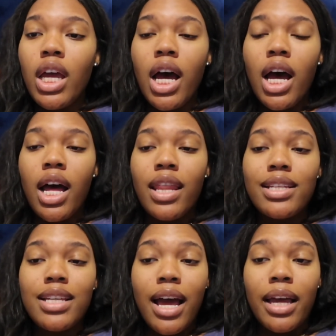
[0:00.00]

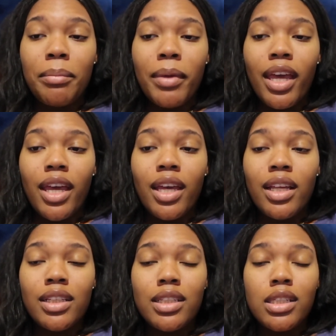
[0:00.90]
The time
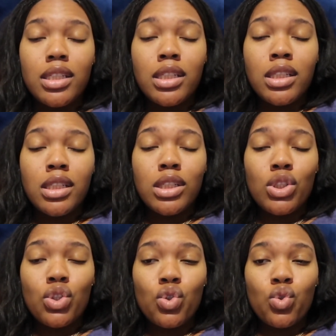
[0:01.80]
is
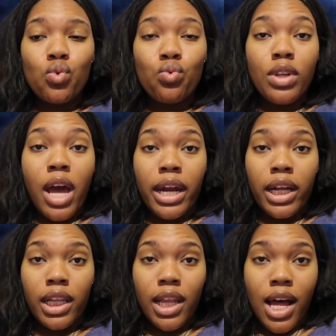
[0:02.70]
9
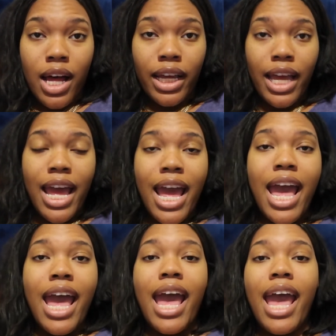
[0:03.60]
o'clock
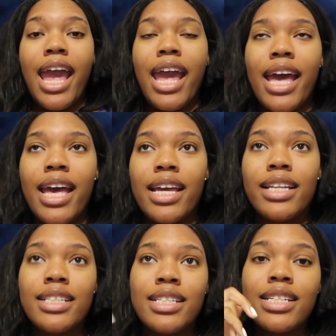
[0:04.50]

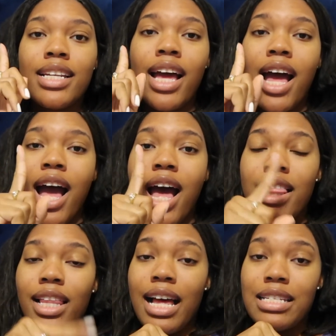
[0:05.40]
and
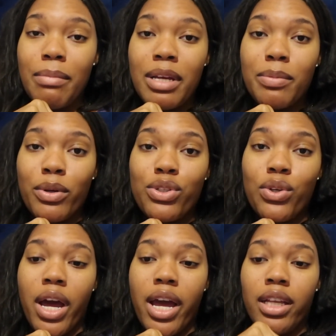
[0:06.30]
the last time I spoke to
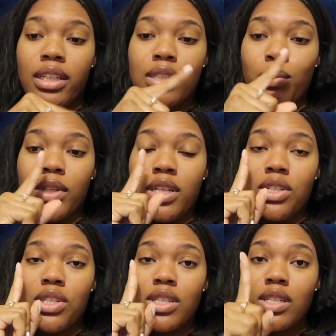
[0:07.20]
you guys
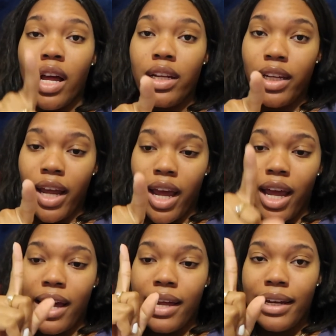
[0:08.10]
was
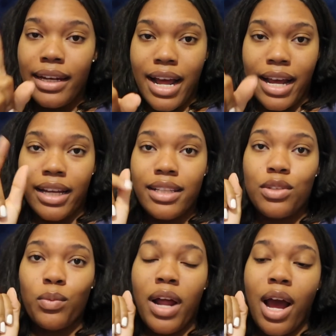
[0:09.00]
Sunday
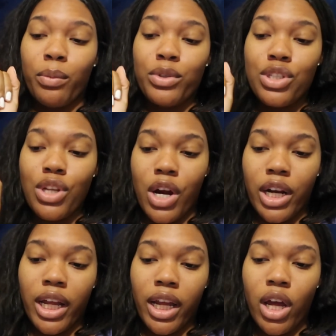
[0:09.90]
night when I was
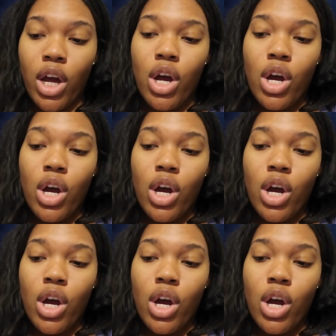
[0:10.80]
starting